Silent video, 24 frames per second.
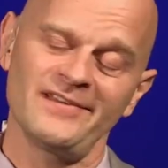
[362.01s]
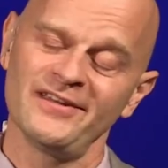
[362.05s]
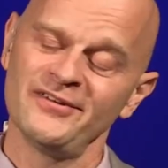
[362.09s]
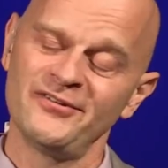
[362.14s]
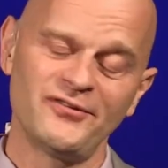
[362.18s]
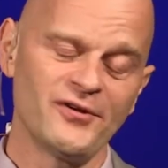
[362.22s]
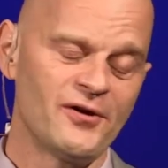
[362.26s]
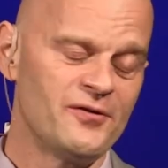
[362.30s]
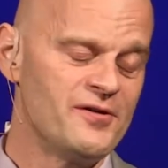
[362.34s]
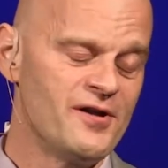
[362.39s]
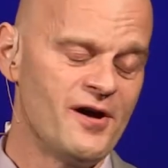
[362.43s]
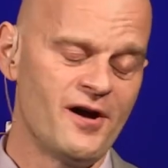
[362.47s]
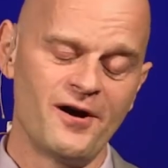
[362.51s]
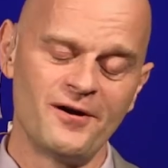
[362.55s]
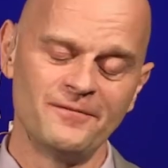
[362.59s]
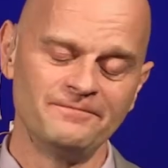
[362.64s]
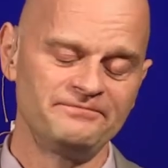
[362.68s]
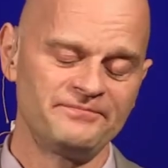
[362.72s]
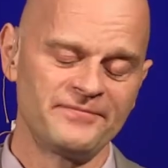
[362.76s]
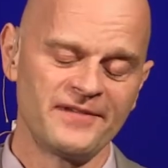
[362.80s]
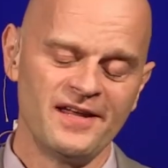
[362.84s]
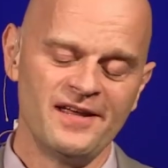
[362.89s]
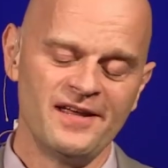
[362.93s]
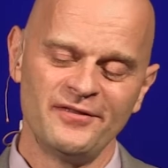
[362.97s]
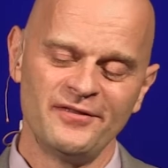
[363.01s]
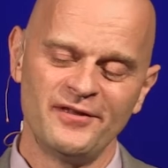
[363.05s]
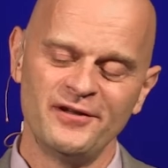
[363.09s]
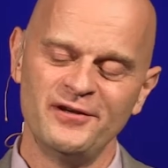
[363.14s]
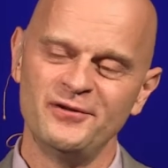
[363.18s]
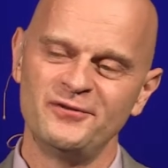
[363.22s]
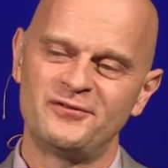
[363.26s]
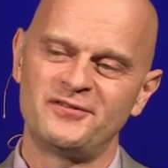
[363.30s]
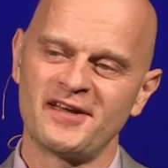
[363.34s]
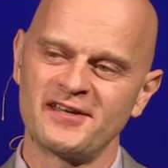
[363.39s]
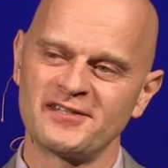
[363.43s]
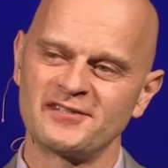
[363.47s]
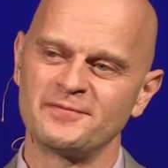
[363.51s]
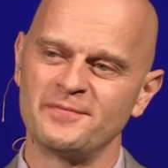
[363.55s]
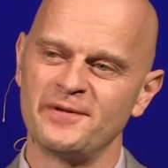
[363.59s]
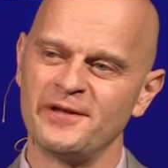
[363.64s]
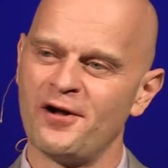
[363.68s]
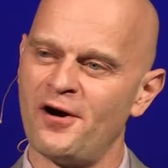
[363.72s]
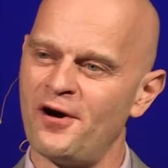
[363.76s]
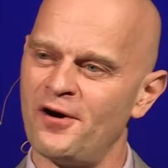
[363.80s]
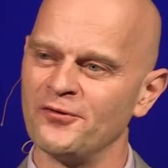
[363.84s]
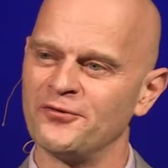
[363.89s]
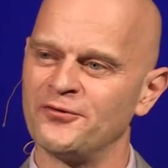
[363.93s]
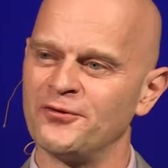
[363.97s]
So no, the New
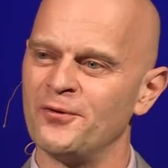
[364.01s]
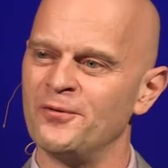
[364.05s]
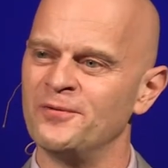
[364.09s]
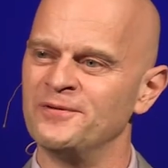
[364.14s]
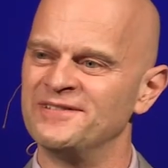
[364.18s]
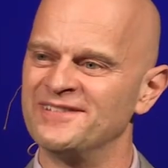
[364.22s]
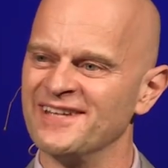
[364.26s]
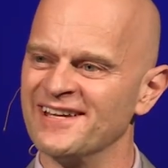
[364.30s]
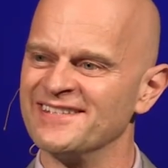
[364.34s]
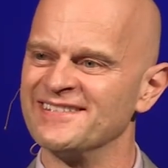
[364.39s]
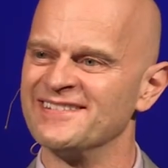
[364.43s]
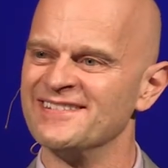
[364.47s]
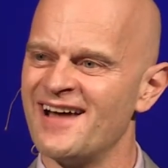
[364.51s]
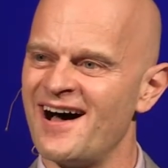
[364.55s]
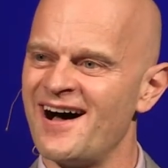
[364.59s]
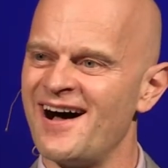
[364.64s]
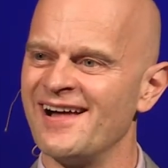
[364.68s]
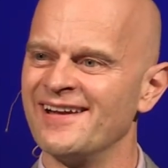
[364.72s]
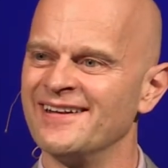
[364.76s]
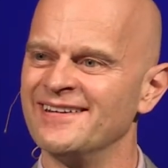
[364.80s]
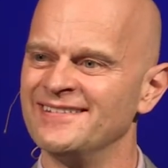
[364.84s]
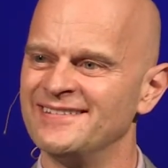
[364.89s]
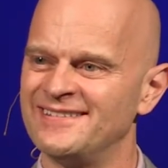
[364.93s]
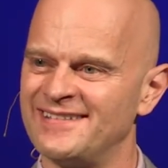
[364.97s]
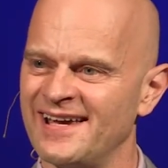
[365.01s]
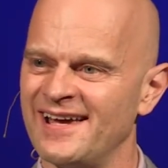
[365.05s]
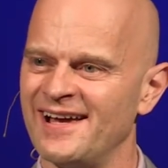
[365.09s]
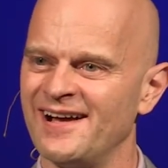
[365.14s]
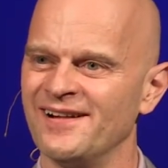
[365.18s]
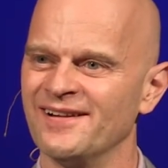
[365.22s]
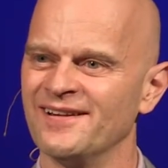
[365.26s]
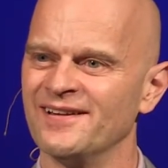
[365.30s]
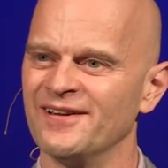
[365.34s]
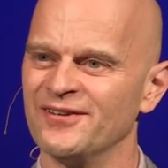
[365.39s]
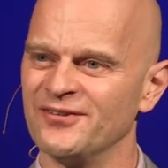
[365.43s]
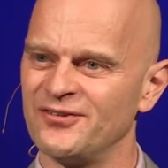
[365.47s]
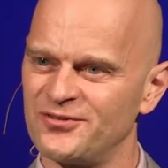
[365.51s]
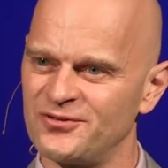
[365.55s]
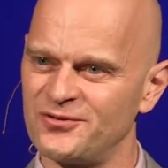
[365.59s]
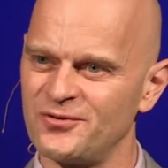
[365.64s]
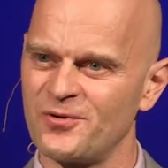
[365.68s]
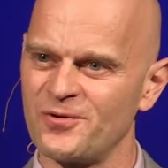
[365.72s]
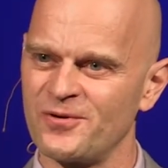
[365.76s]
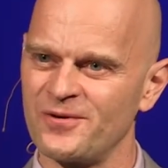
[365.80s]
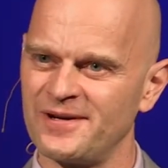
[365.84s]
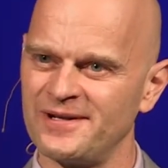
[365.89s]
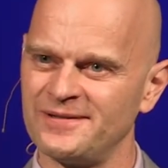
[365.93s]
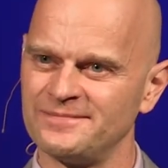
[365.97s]
Testament also does not tell a
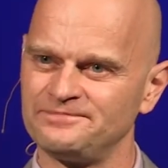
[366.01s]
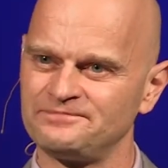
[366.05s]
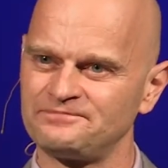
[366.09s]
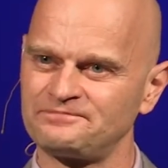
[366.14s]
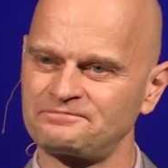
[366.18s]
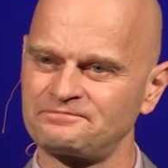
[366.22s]
story.